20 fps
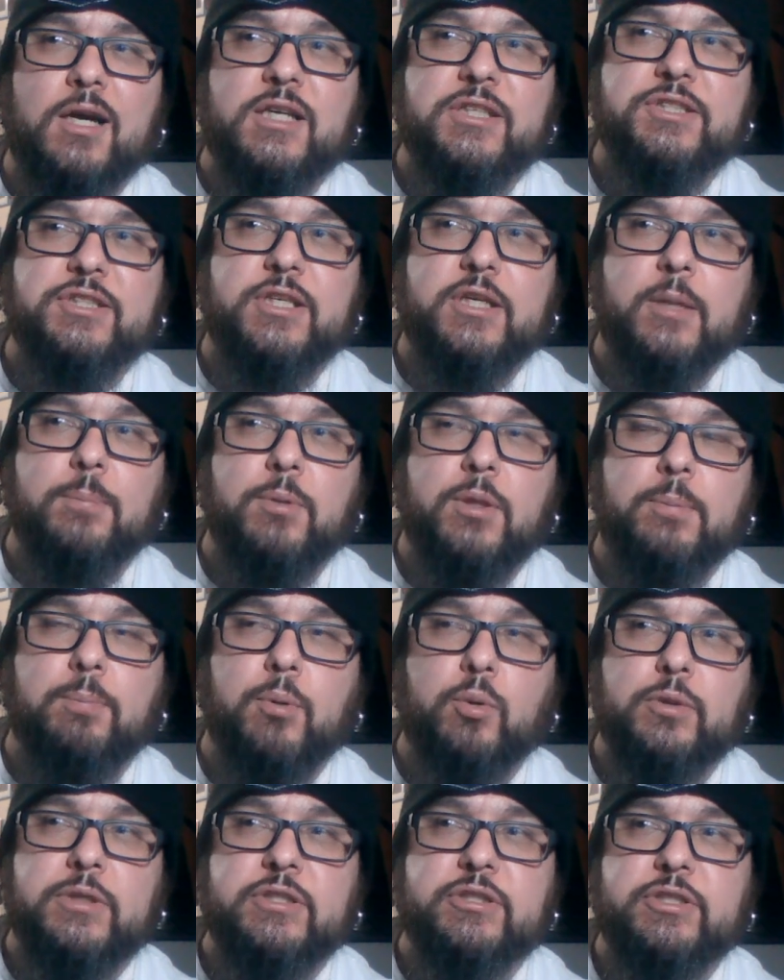lost a couple of
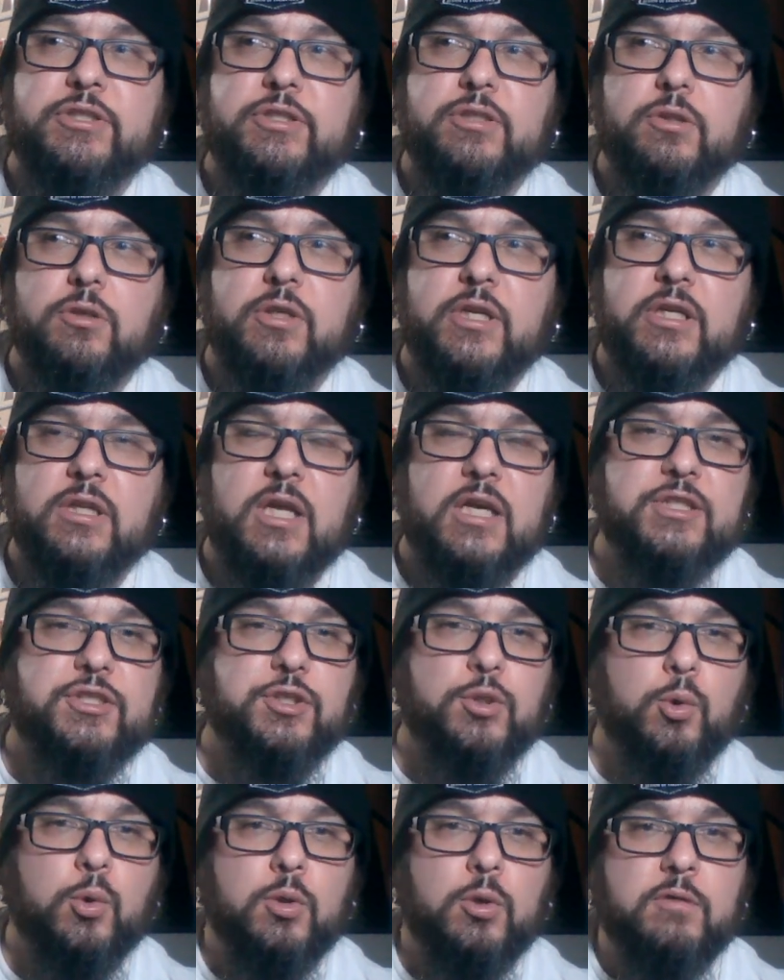points, or he
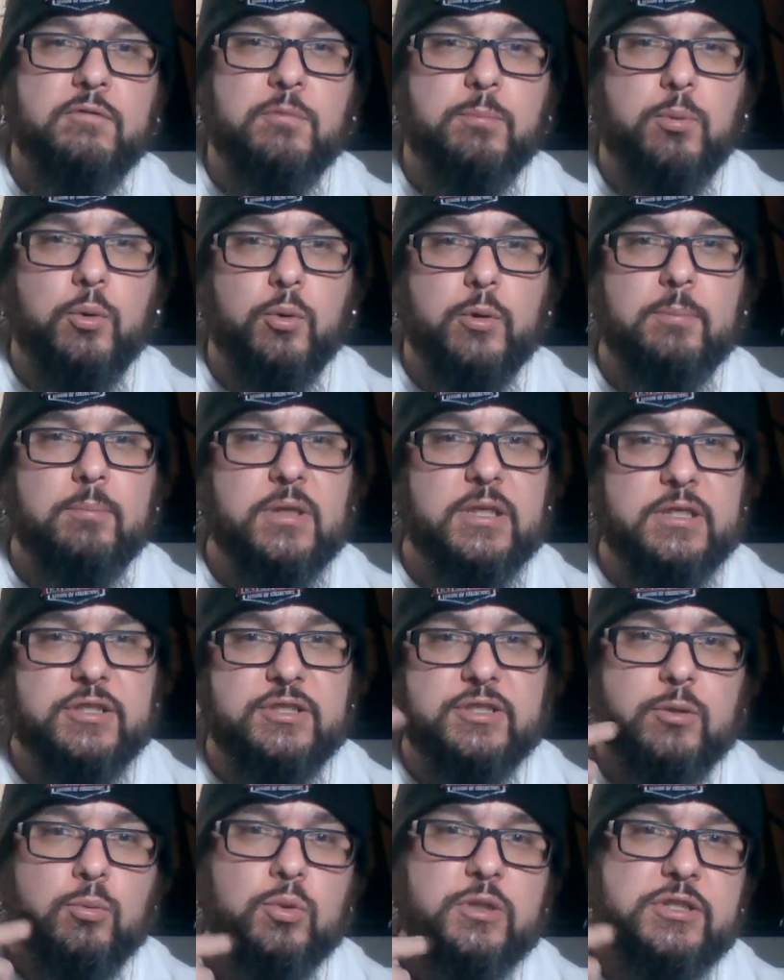lost a quarter of a point
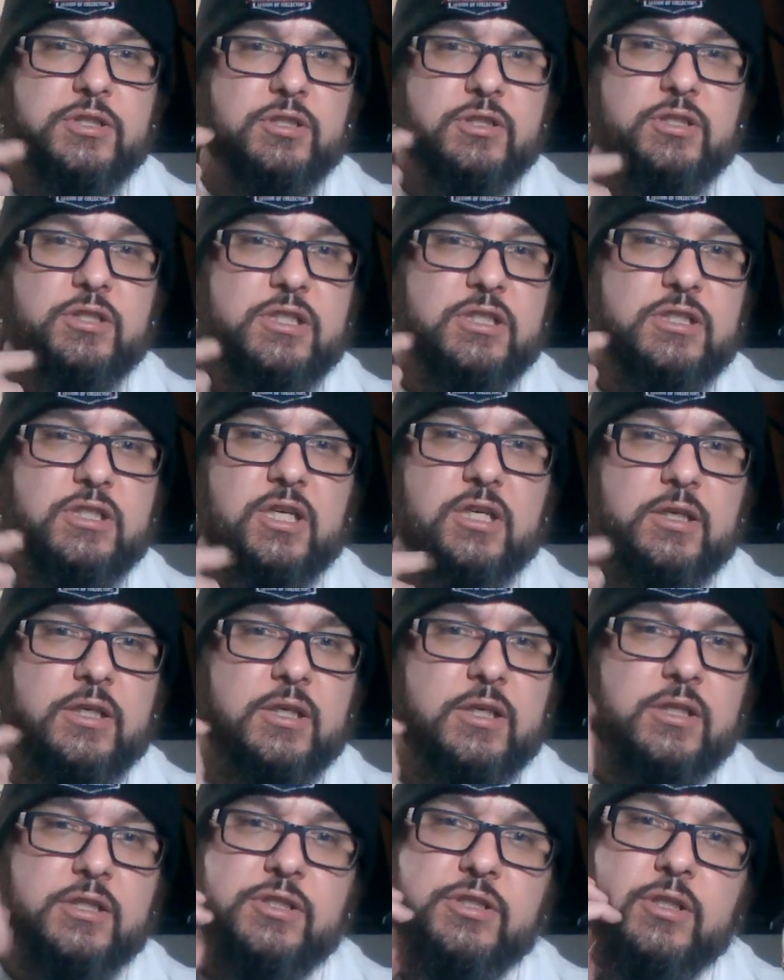because there wasn't the
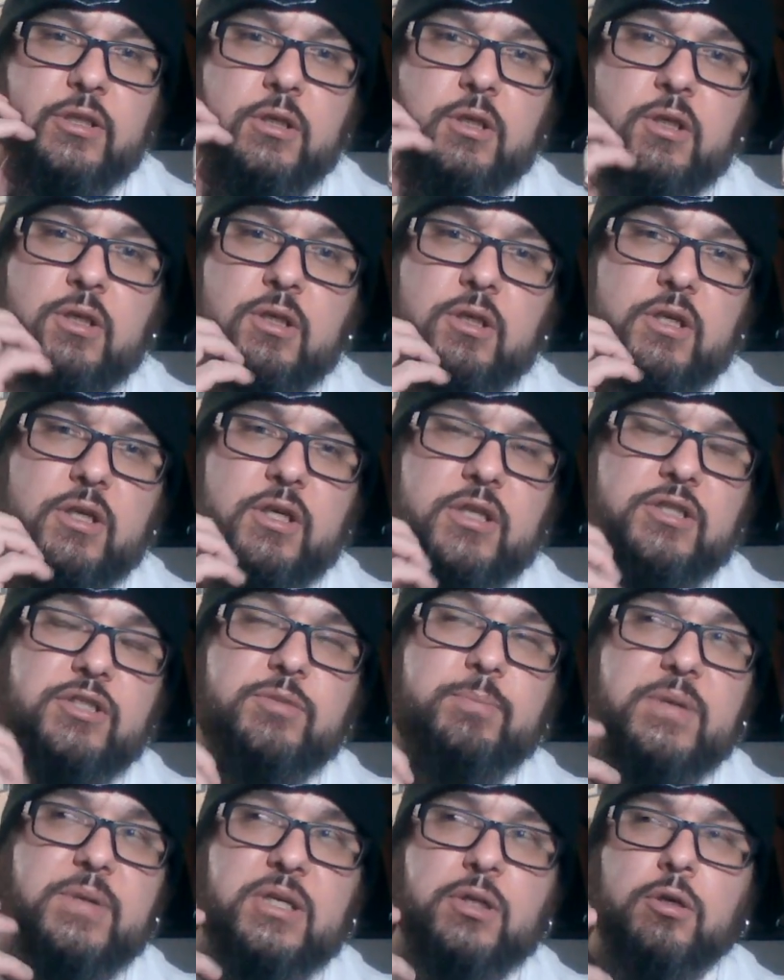detailing in
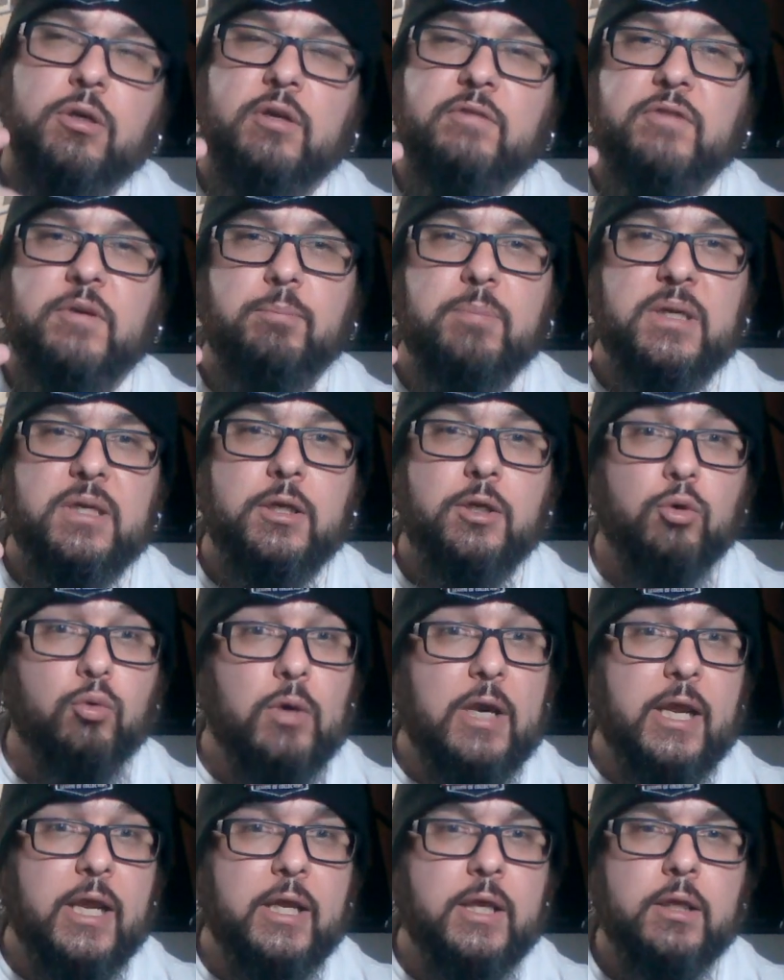his beard of it being
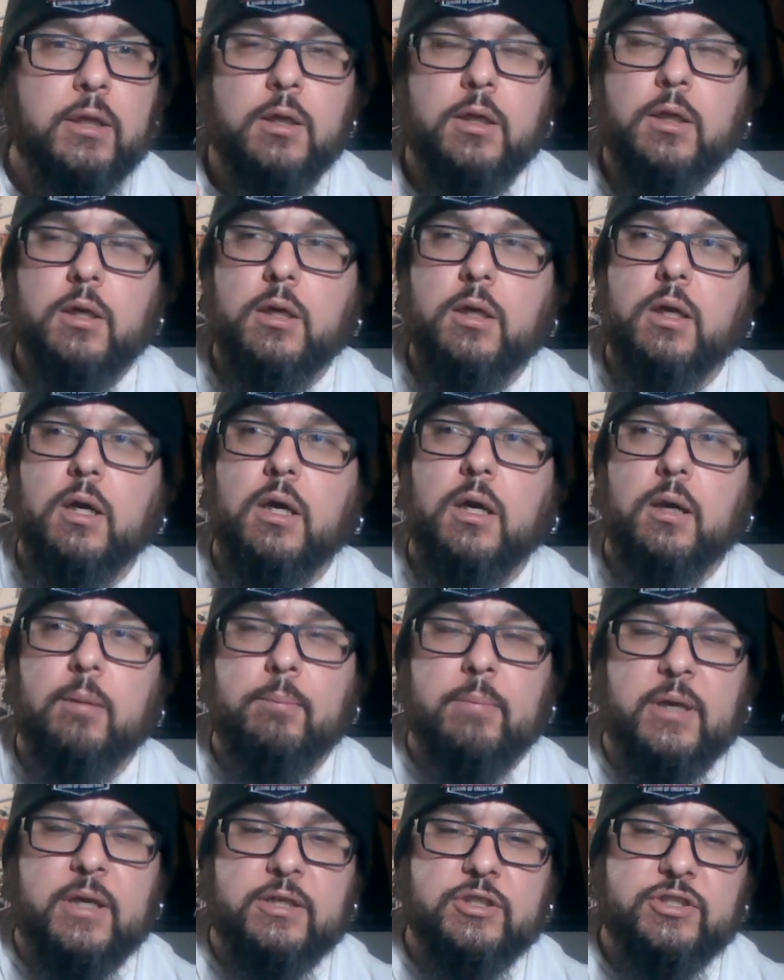gray,
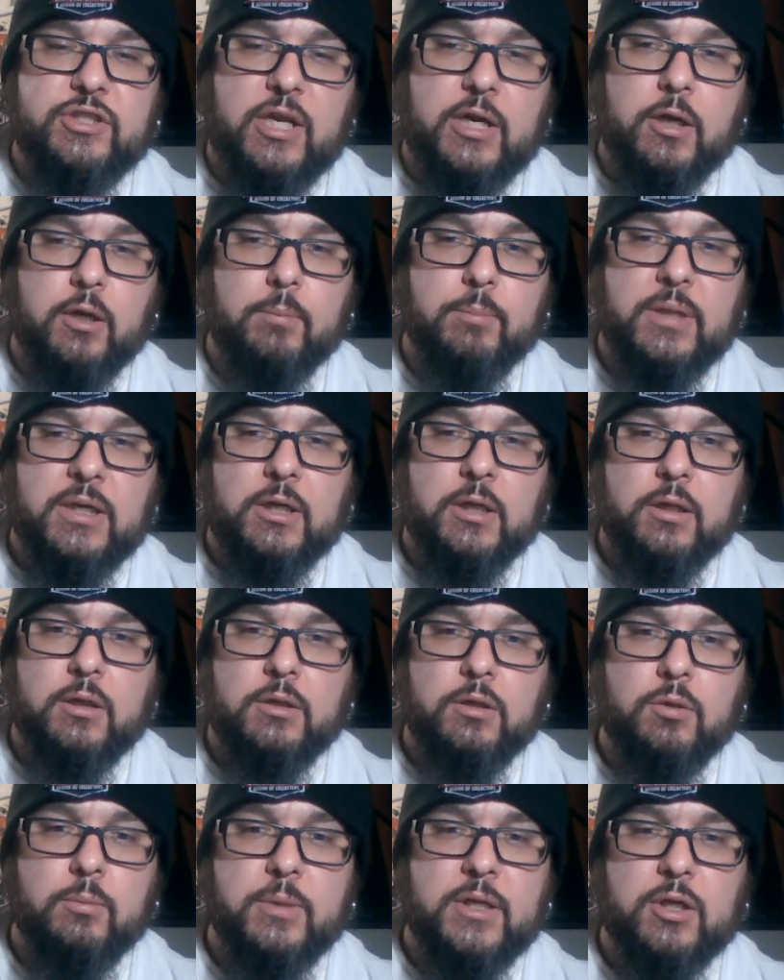and his hair being
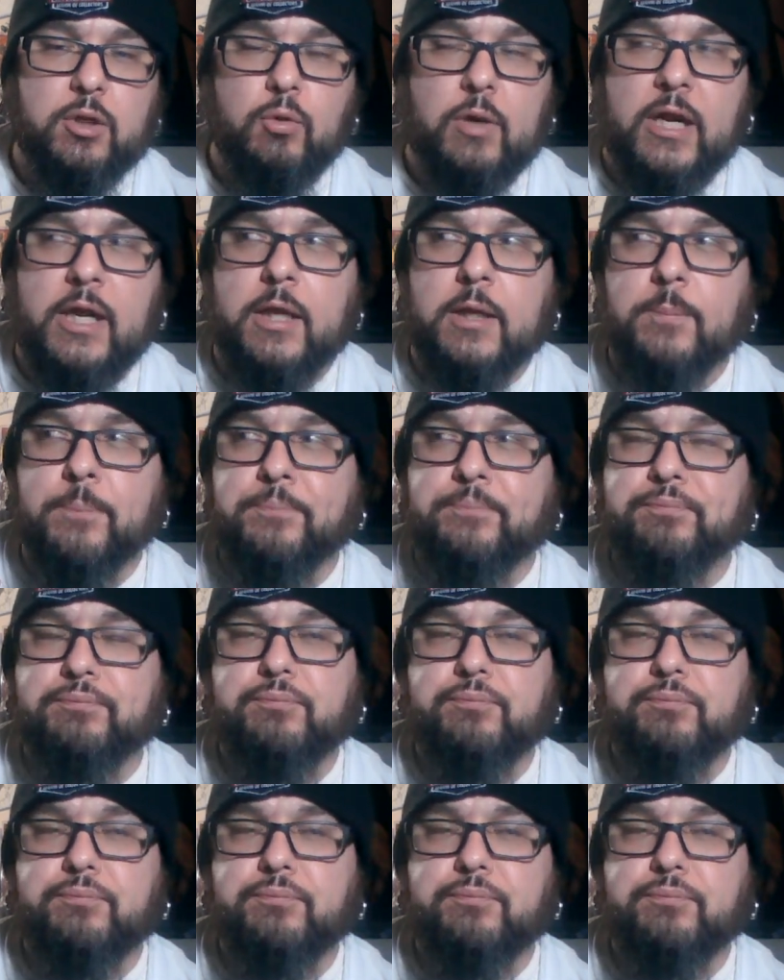a little bit gray.